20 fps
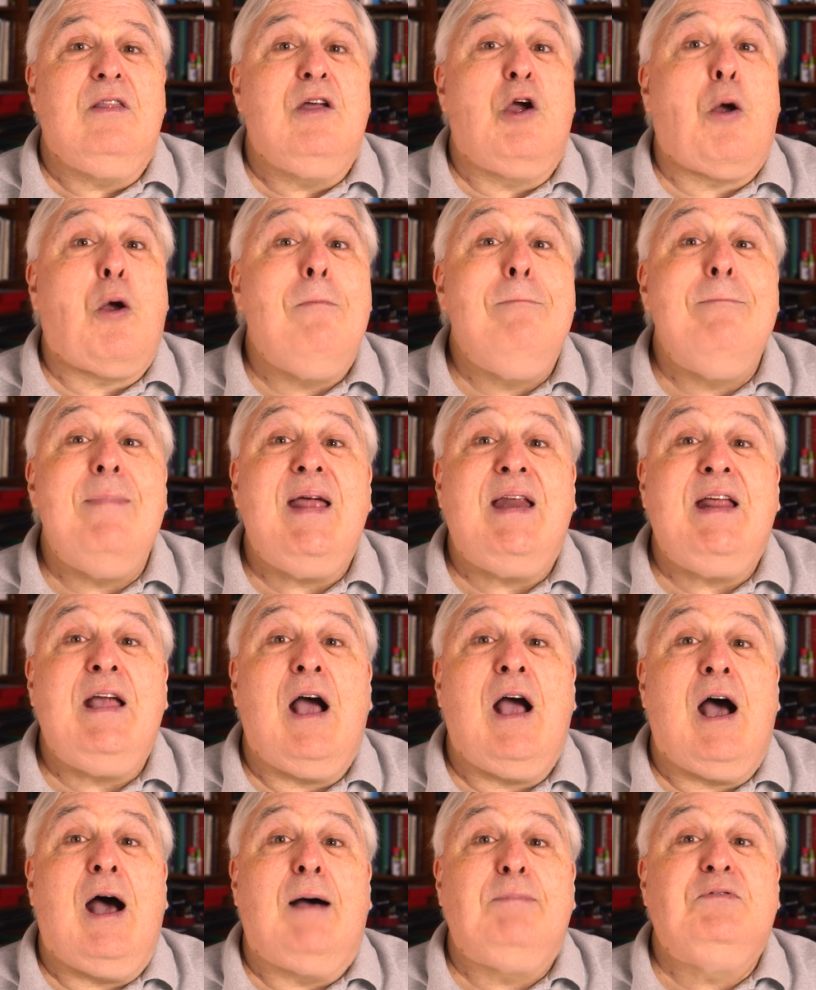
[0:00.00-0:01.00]
There are many
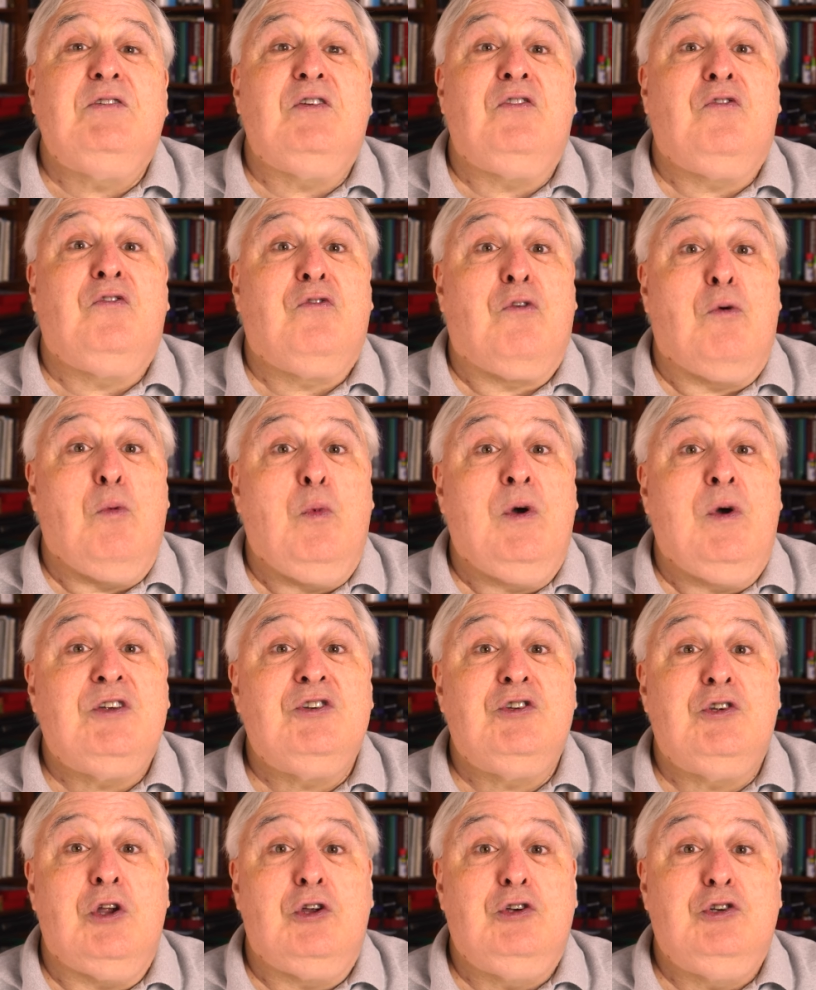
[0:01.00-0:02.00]
options from
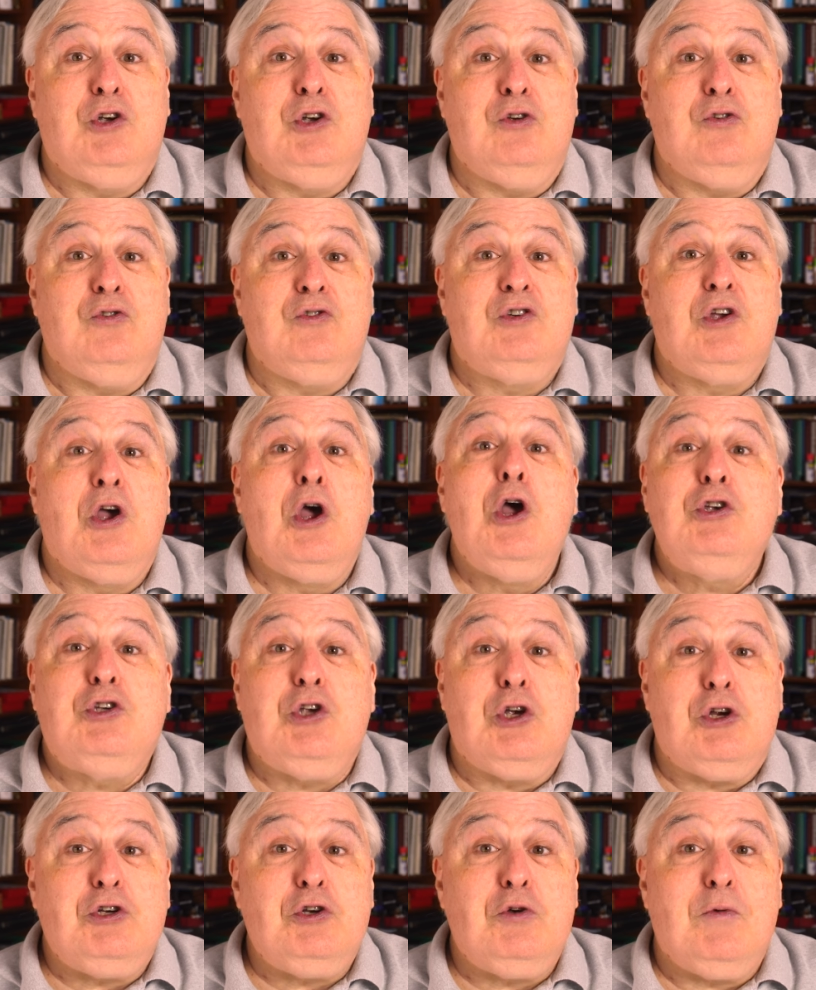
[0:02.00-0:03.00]
which to choose.
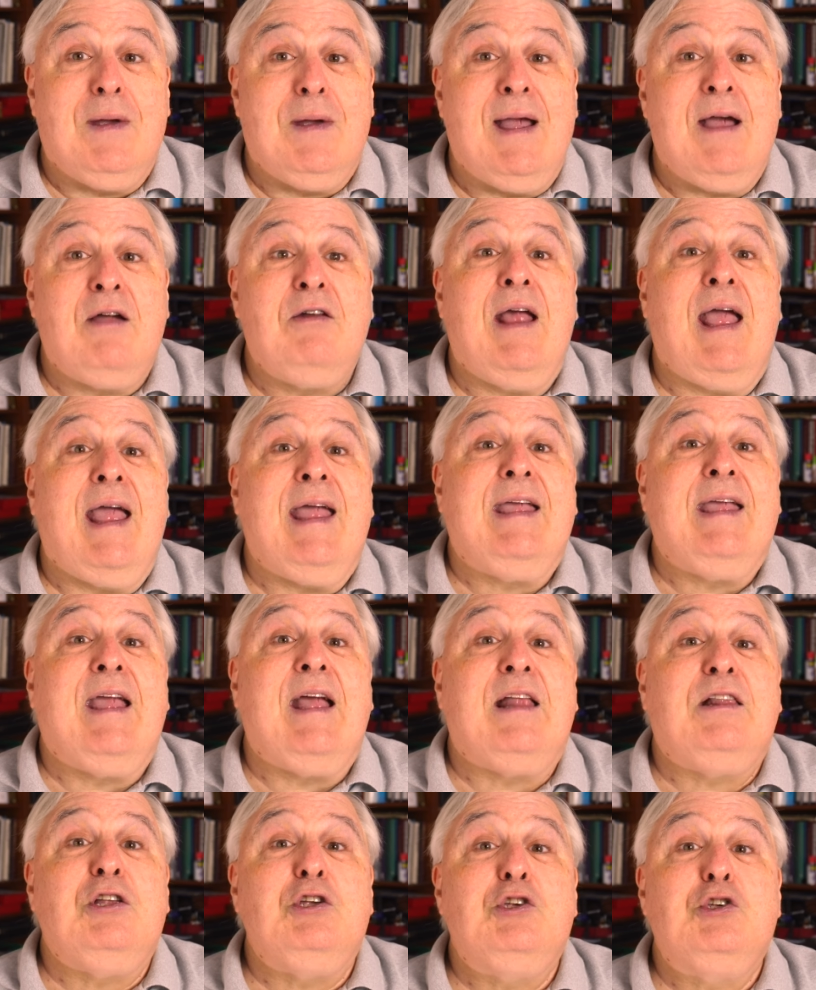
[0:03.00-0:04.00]
Search around and
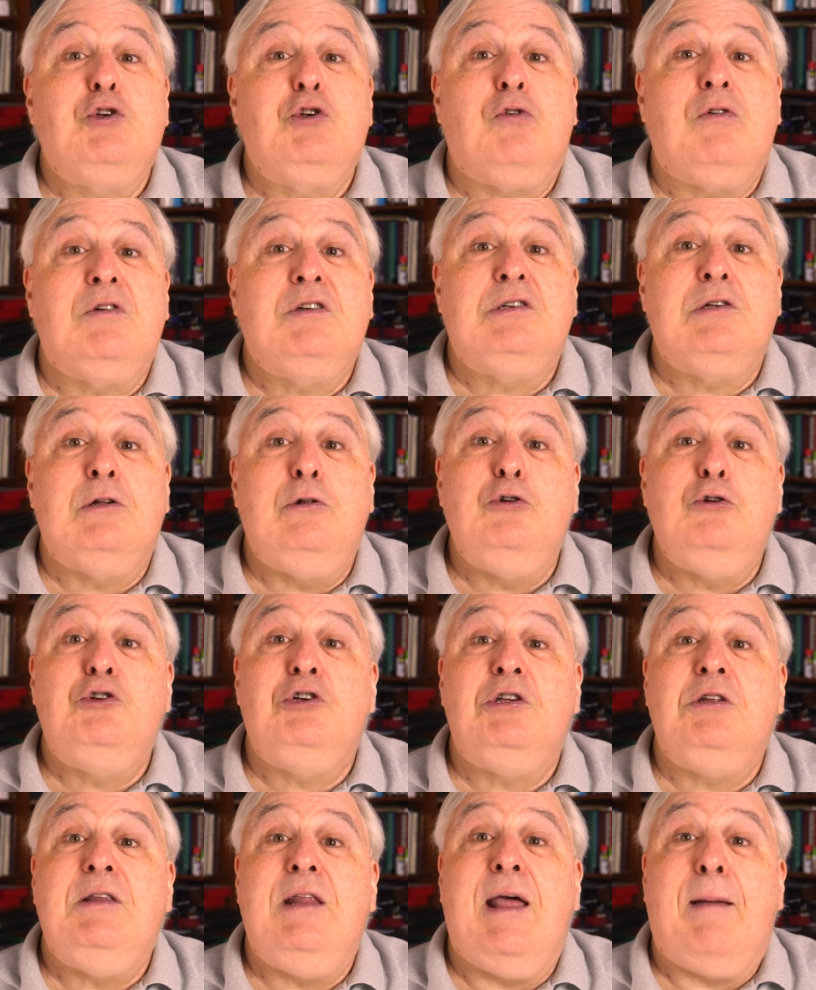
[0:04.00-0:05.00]
get the storage
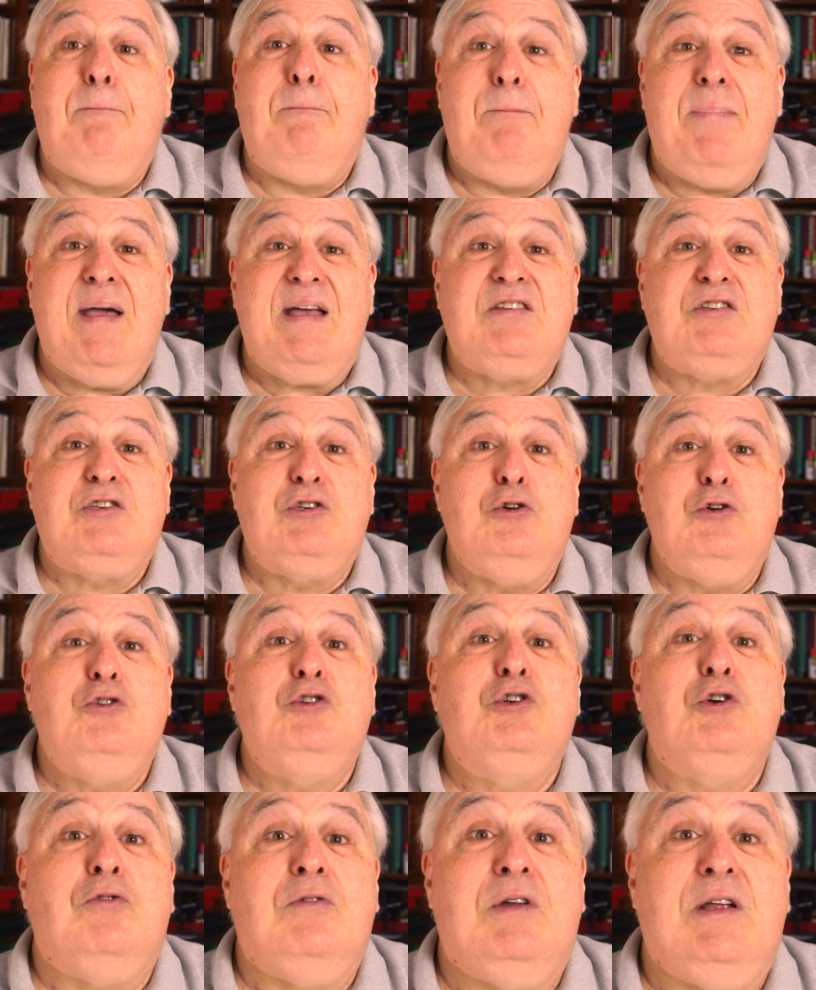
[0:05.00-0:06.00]
solution that best
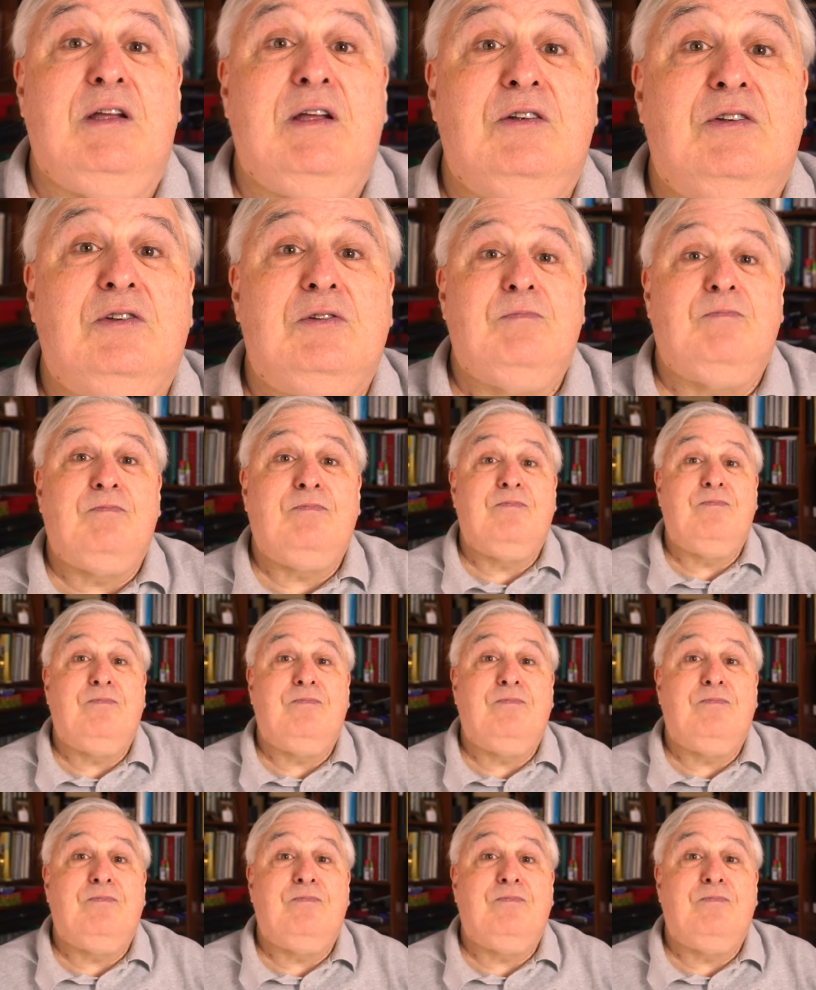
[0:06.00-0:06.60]
suits your needs.